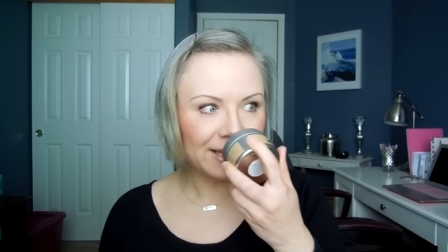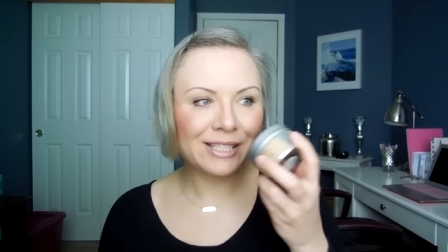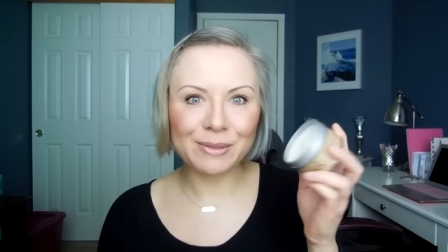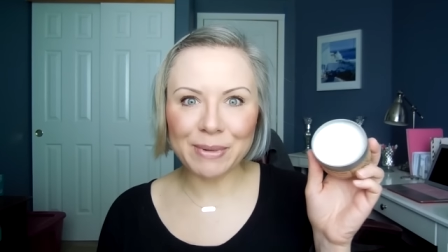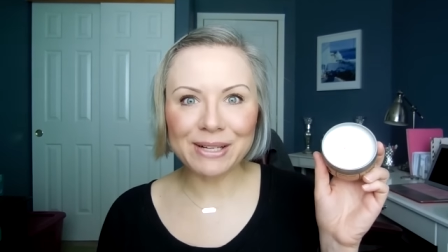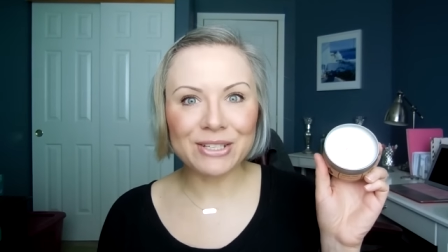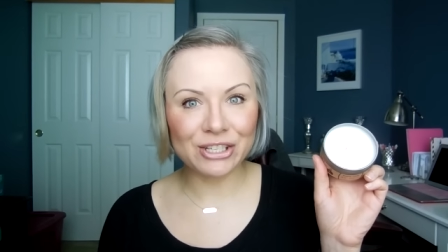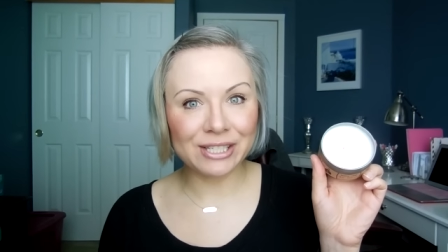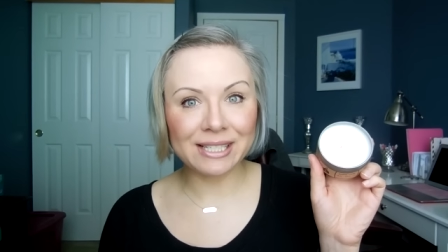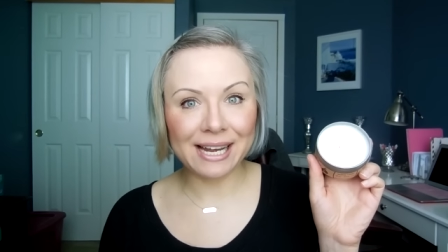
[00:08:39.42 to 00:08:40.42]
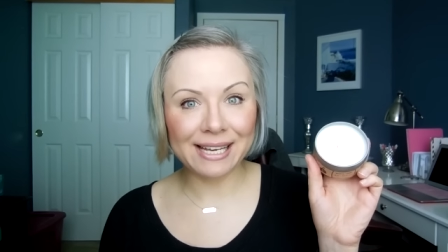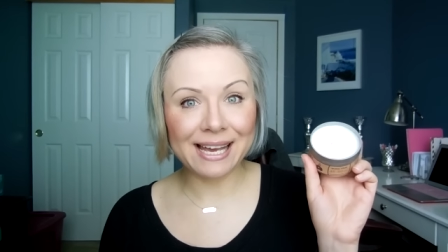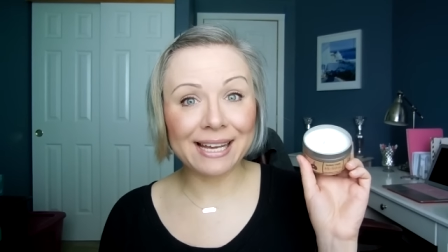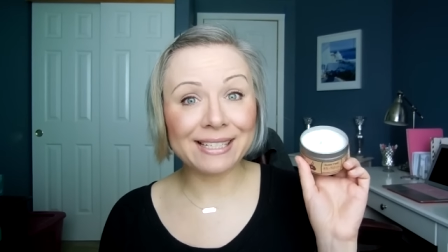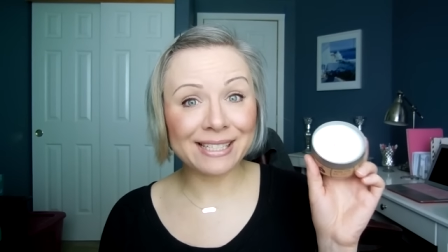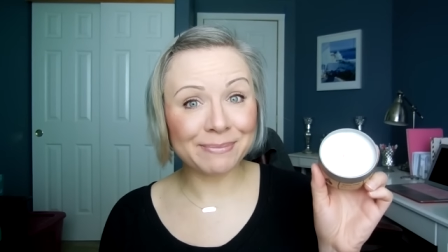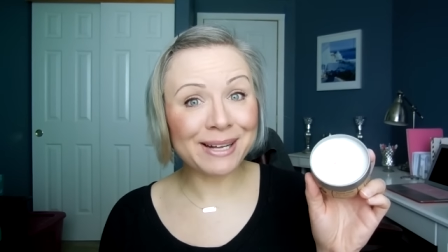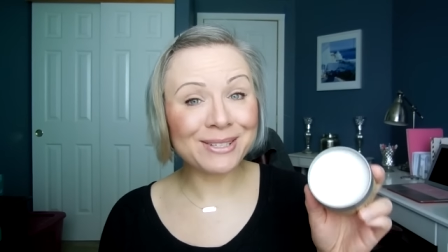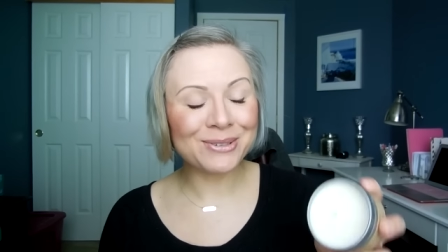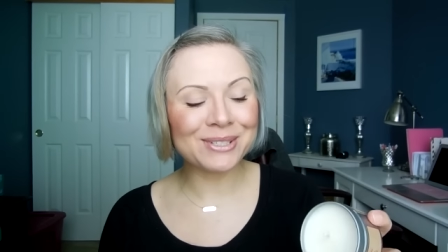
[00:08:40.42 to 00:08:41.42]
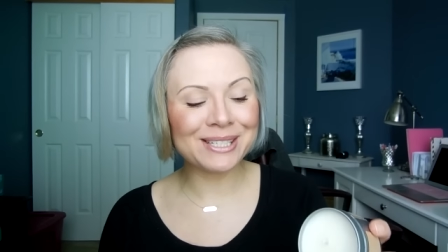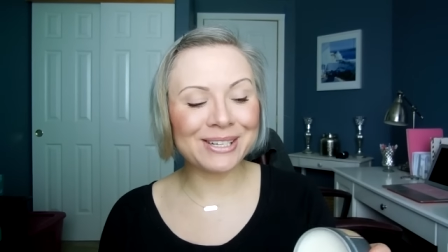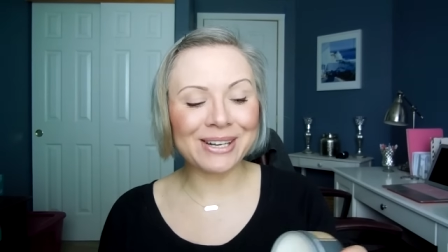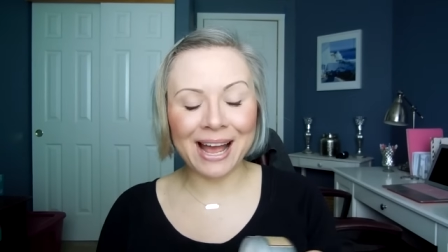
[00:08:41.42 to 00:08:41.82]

it smells just like it, and it smells really good.